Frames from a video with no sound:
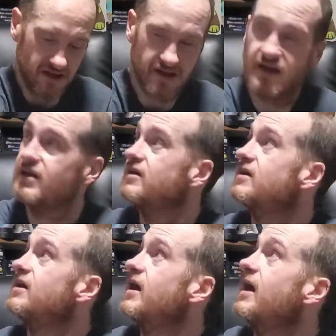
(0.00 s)
I, I kind of,
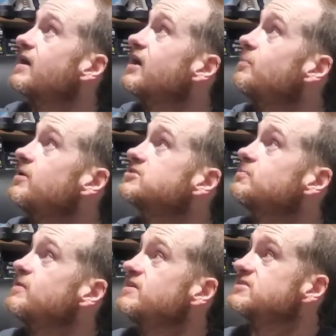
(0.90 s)
I got a bunch
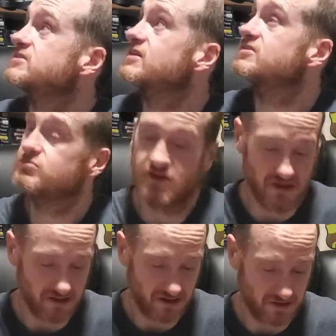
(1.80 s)
of Pez sets
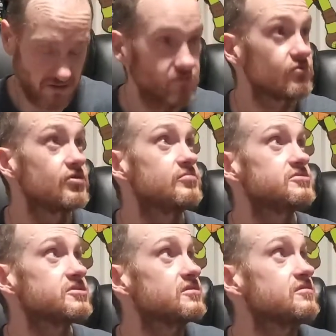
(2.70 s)
around the
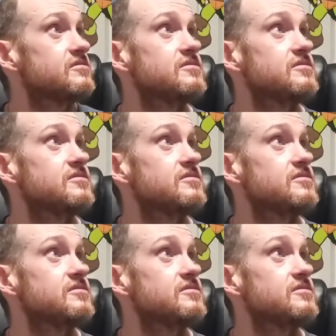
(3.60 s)
room. So,